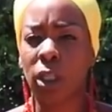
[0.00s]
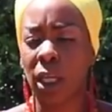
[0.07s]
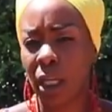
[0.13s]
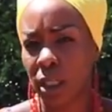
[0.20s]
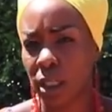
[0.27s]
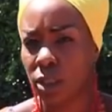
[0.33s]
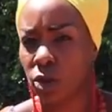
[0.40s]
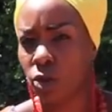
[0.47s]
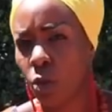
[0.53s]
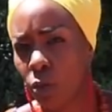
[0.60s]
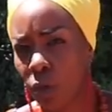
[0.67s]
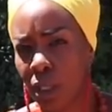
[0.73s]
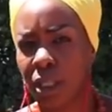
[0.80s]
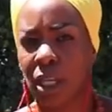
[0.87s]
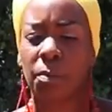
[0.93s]
in
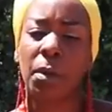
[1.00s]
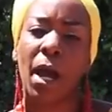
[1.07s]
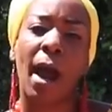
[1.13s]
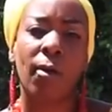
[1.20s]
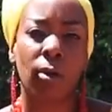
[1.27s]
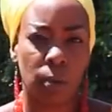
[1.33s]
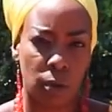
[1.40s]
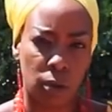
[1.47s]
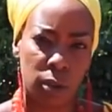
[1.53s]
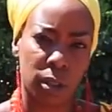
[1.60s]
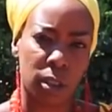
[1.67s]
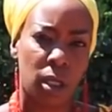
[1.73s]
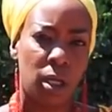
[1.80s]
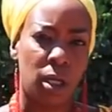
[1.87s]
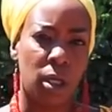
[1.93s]
stories and parables.